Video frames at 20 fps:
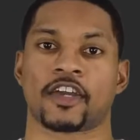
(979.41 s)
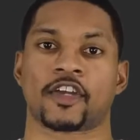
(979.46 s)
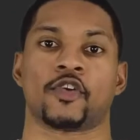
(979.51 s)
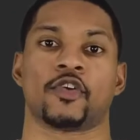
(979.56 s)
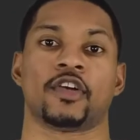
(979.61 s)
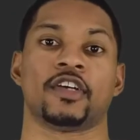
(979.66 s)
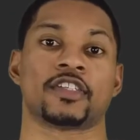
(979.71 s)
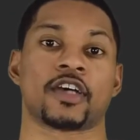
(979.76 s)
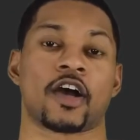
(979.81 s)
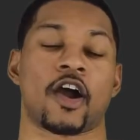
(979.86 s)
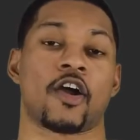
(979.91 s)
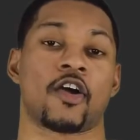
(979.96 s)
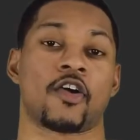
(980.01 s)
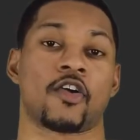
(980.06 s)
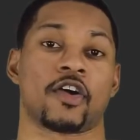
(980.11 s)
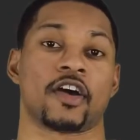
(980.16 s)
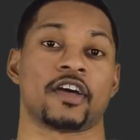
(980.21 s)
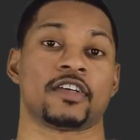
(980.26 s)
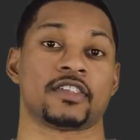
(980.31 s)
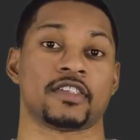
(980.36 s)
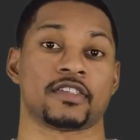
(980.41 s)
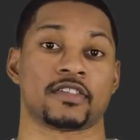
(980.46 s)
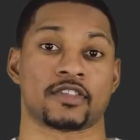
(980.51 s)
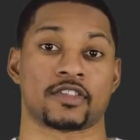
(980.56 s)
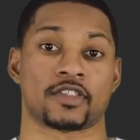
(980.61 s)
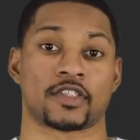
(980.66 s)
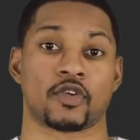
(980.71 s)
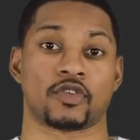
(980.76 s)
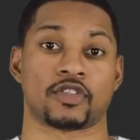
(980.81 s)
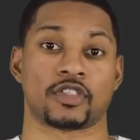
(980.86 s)
Increased ROS is
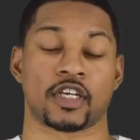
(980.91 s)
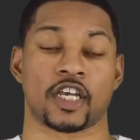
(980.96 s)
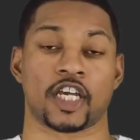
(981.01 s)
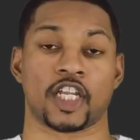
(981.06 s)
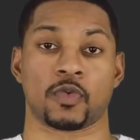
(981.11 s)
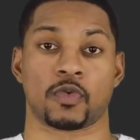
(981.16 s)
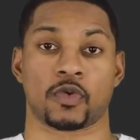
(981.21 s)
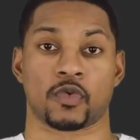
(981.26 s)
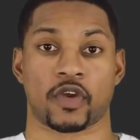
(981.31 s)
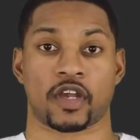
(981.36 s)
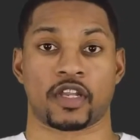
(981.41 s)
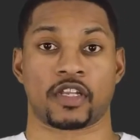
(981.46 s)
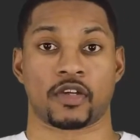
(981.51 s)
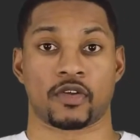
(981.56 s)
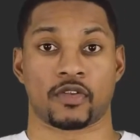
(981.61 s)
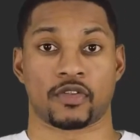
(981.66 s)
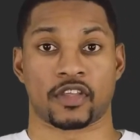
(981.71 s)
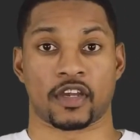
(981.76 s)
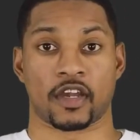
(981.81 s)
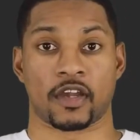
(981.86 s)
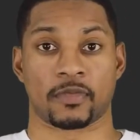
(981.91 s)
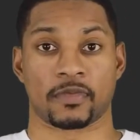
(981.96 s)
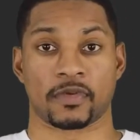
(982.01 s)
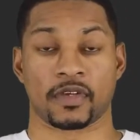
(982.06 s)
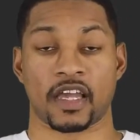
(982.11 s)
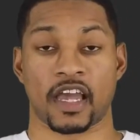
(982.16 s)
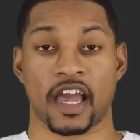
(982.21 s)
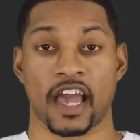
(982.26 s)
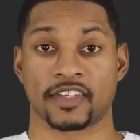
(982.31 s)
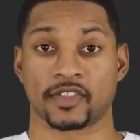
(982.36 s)
associated with
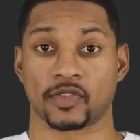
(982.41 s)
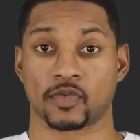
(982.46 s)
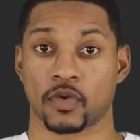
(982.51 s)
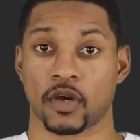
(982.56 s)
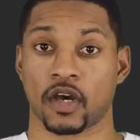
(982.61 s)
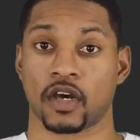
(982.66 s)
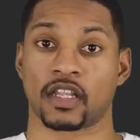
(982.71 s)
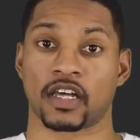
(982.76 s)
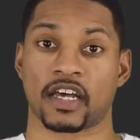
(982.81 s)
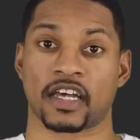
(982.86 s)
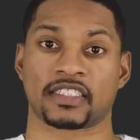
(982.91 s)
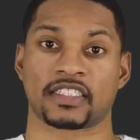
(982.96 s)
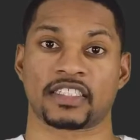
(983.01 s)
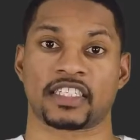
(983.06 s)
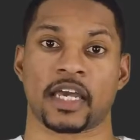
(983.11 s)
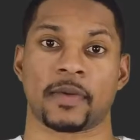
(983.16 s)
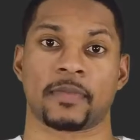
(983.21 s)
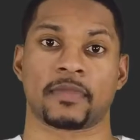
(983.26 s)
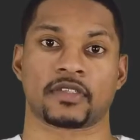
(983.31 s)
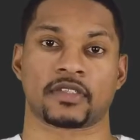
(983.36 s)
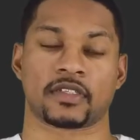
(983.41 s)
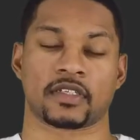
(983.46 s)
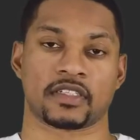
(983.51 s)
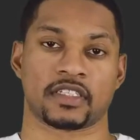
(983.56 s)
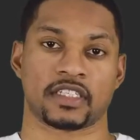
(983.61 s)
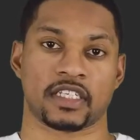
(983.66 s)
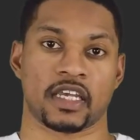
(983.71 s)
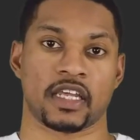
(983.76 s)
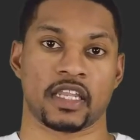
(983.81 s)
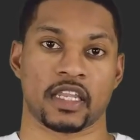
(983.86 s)
radiotherapy as well as damage
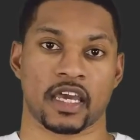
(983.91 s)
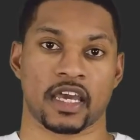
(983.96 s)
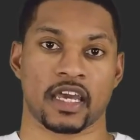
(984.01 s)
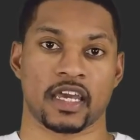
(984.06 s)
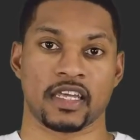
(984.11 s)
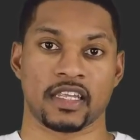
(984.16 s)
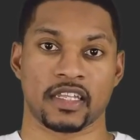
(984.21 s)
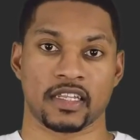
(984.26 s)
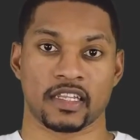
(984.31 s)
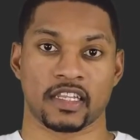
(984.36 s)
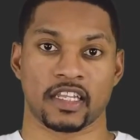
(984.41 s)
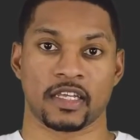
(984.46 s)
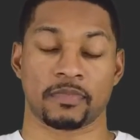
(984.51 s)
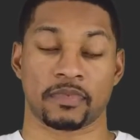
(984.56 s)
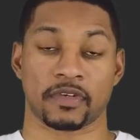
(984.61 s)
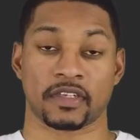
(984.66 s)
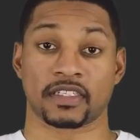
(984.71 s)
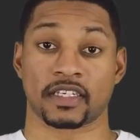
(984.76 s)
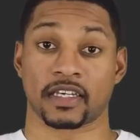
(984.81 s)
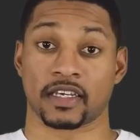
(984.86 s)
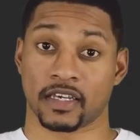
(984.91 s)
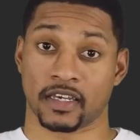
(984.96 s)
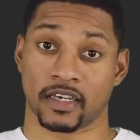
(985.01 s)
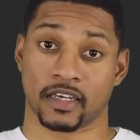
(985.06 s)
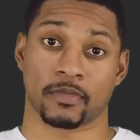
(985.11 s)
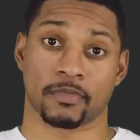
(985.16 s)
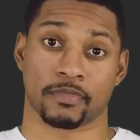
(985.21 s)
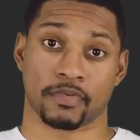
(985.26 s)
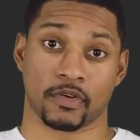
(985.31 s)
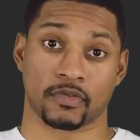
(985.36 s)
to DNA, lipids,
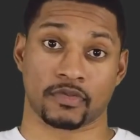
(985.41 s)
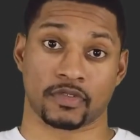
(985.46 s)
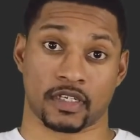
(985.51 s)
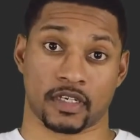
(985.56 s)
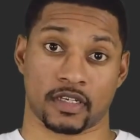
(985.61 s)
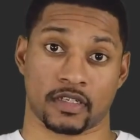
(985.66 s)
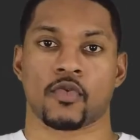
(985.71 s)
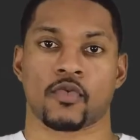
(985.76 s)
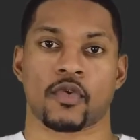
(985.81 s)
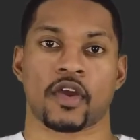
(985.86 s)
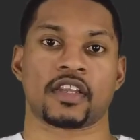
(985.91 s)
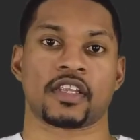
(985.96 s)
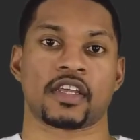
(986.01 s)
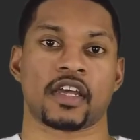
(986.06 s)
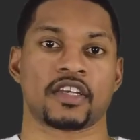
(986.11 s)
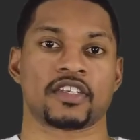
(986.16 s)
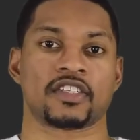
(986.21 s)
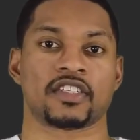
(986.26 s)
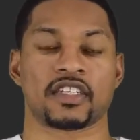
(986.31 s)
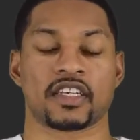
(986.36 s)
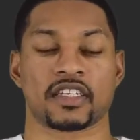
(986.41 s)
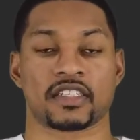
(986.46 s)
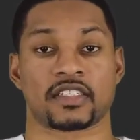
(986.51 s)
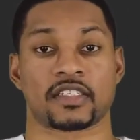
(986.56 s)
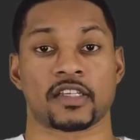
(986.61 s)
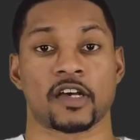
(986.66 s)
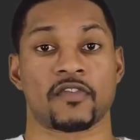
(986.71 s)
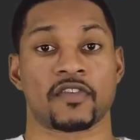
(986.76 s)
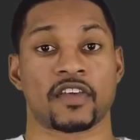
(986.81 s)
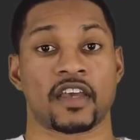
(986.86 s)
and protein. Radiation
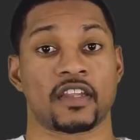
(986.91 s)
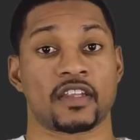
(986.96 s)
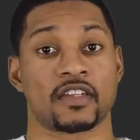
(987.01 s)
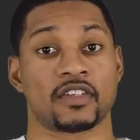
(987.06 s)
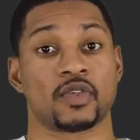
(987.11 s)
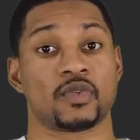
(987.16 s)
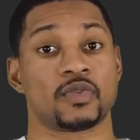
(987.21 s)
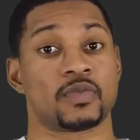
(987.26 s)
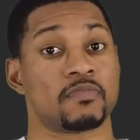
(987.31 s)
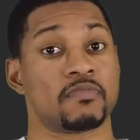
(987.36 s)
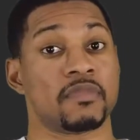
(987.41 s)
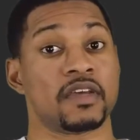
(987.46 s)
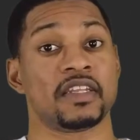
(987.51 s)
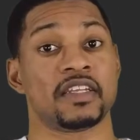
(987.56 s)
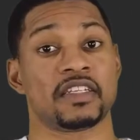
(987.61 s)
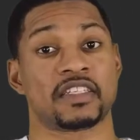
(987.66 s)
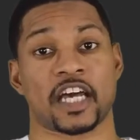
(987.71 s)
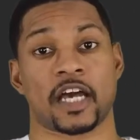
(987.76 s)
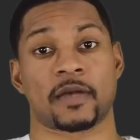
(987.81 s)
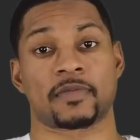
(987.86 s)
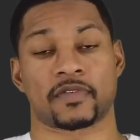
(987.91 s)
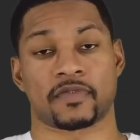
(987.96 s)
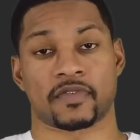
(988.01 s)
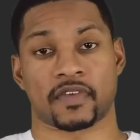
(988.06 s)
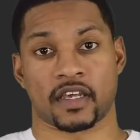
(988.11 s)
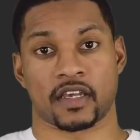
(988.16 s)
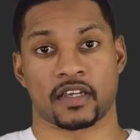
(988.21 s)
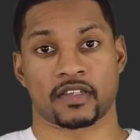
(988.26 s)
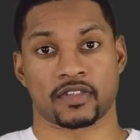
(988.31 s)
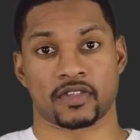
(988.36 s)
itself can induce many types
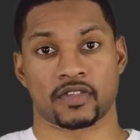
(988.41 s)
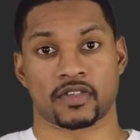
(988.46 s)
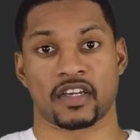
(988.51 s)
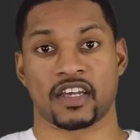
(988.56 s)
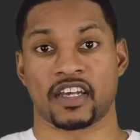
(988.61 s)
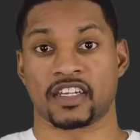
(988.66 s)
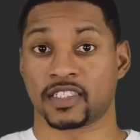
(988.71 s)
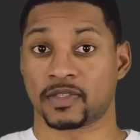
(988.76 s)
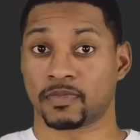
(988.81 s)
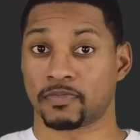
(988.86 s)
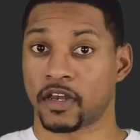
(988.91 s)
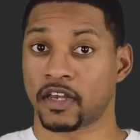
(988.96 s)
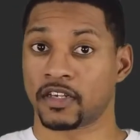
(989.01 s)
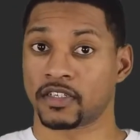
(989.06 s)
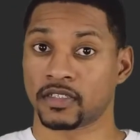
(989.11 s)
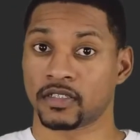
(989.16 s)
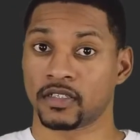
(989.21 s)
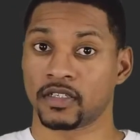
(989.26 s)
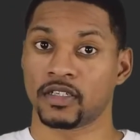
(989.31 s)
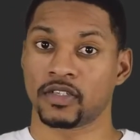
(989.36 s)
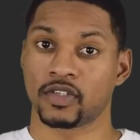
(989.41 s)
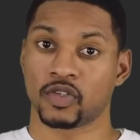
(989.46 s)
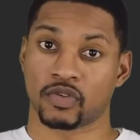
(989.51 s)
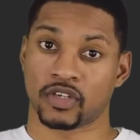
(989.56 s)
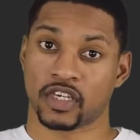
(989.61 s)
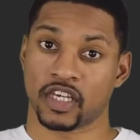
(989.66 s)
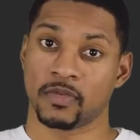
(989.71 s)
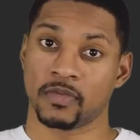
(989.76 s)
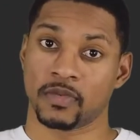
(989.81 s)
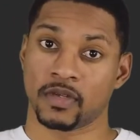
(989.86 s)
of cancer, especially
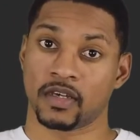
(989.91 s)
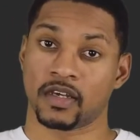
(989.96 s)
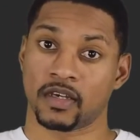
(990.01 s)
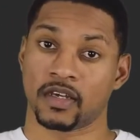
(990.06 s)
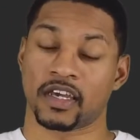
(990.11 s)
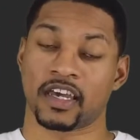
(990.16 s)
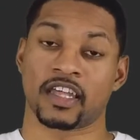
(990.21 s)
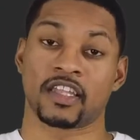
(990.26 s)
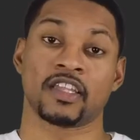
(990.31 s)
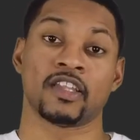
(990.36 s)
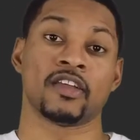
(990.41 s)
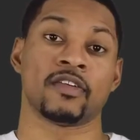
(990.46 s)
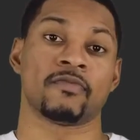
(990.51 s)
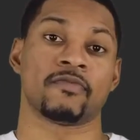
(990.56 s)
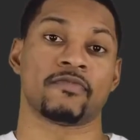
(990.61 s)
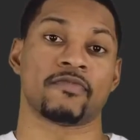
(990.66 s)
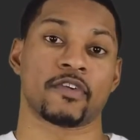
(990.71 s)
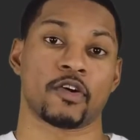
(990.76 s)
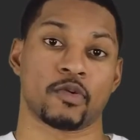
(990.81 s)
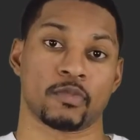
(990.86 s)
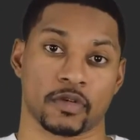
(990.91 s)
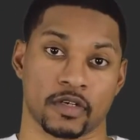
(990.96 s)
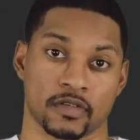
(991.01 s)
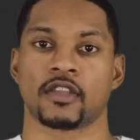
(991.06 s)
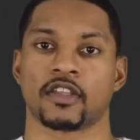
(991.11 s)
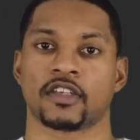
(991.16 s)
leukemia and lymphoma.